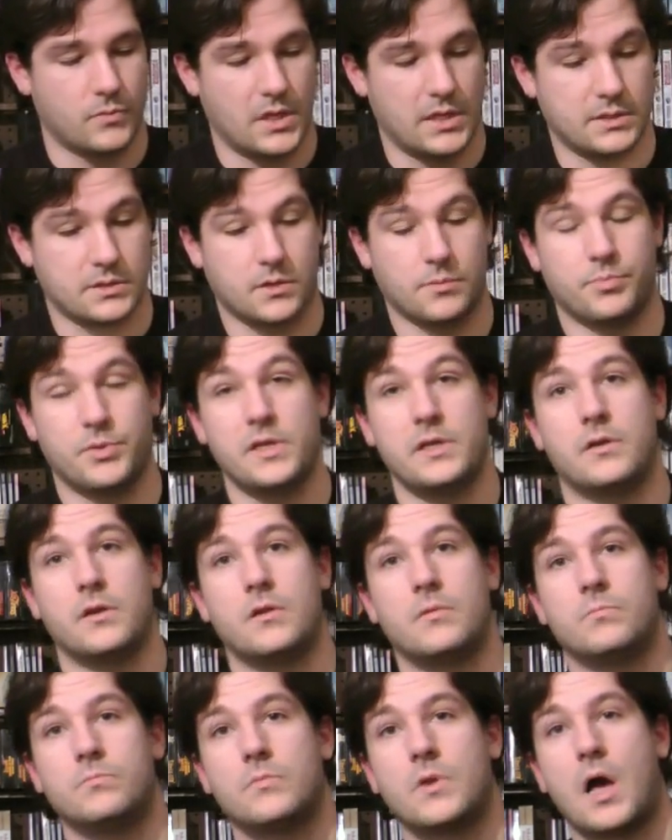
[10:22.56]
It's complete.
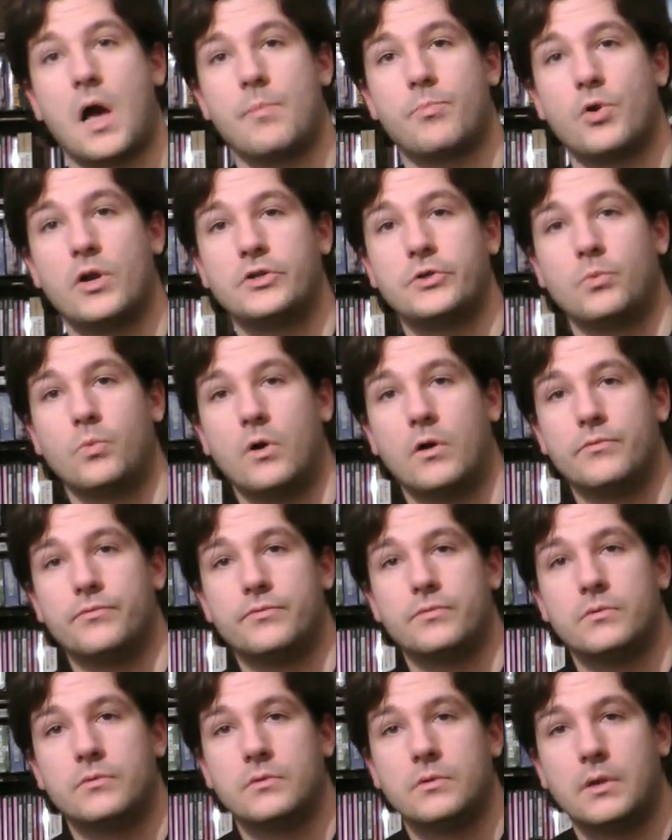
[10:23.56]
Operation
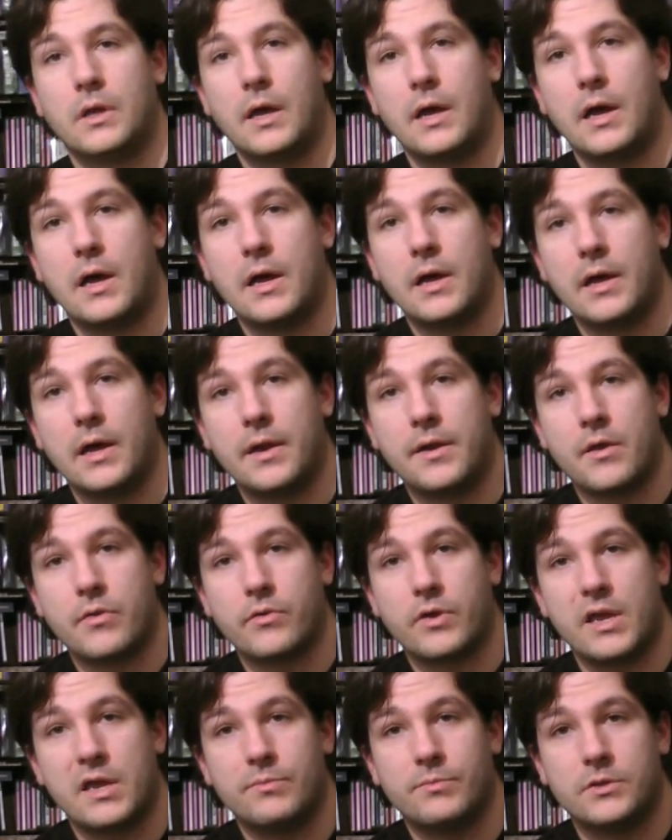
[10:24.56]
Wolf.
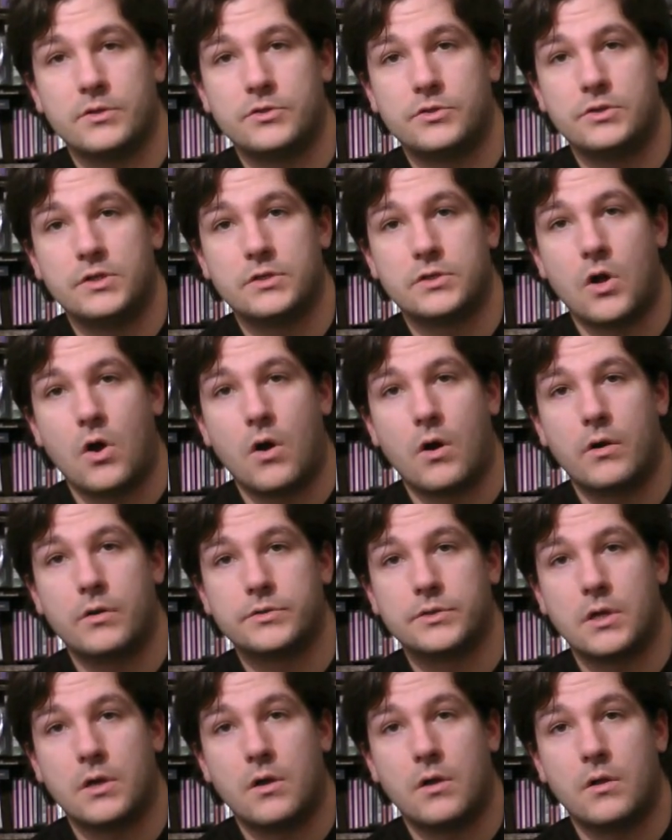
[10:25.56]
Another game that's just hard
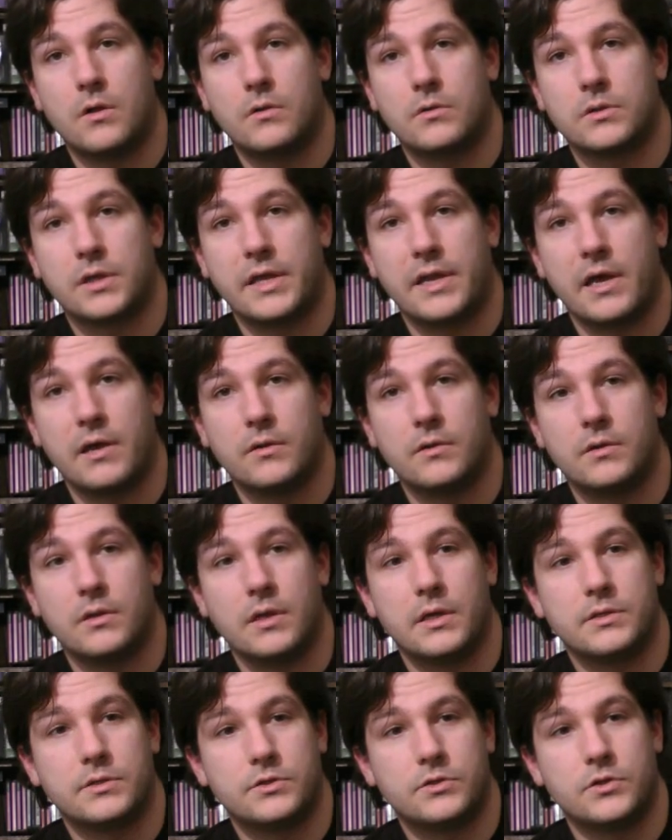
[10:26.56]
as all get out.
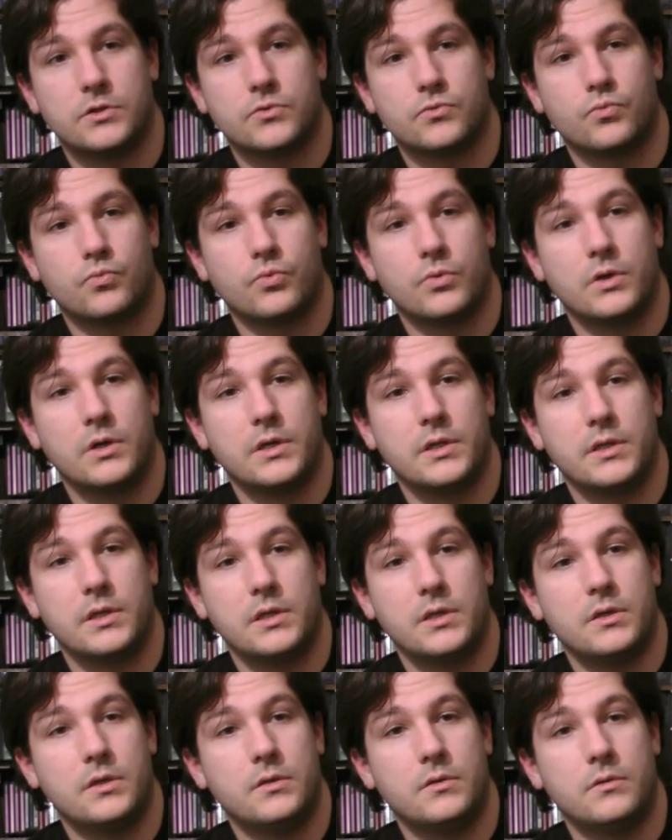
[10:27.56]
It's just
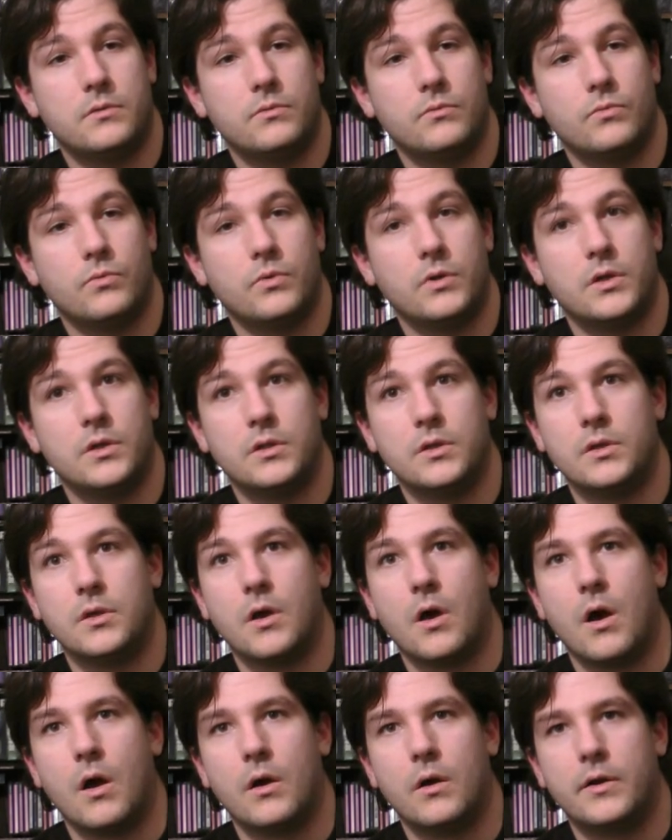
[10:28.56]
really, really
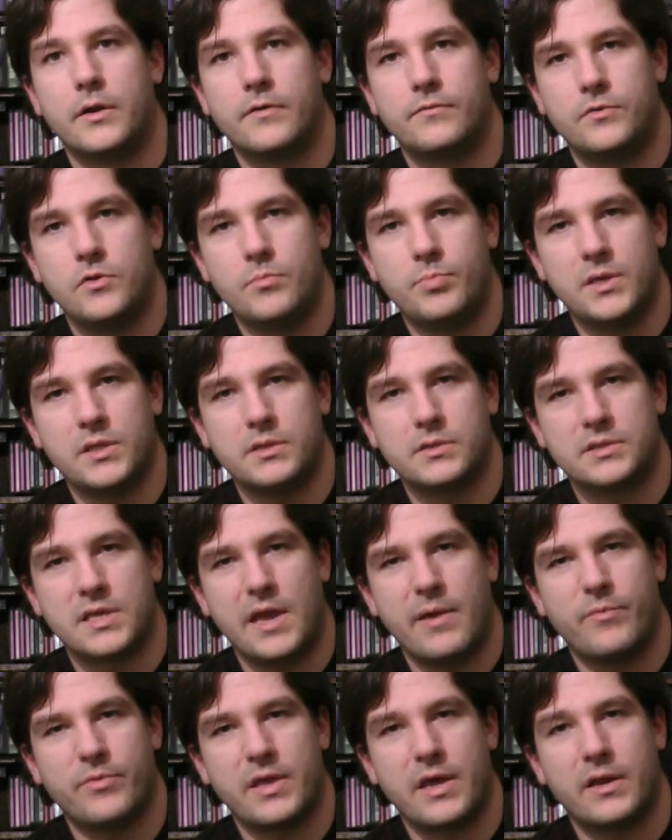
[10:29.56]
hard. If you beat this
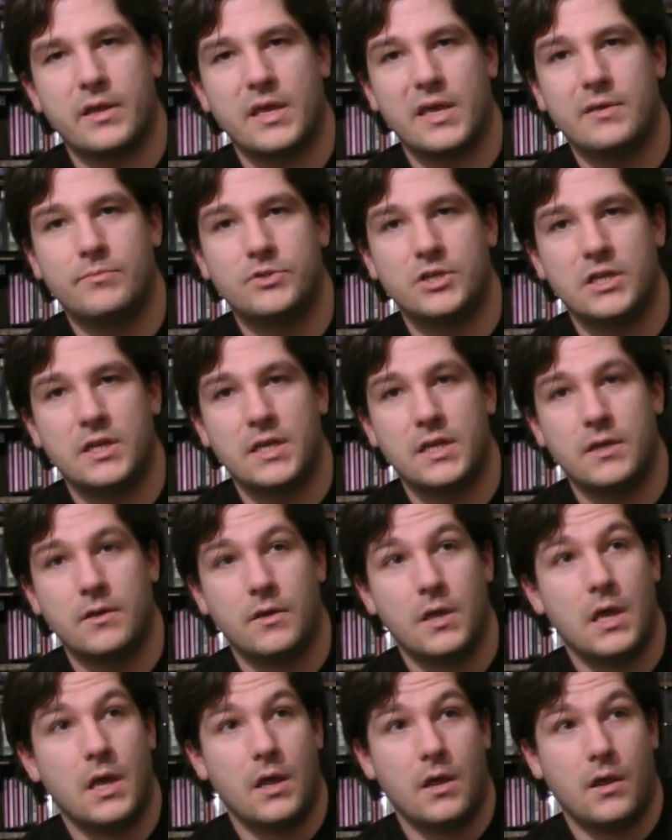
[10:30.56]
game without a Game Genie,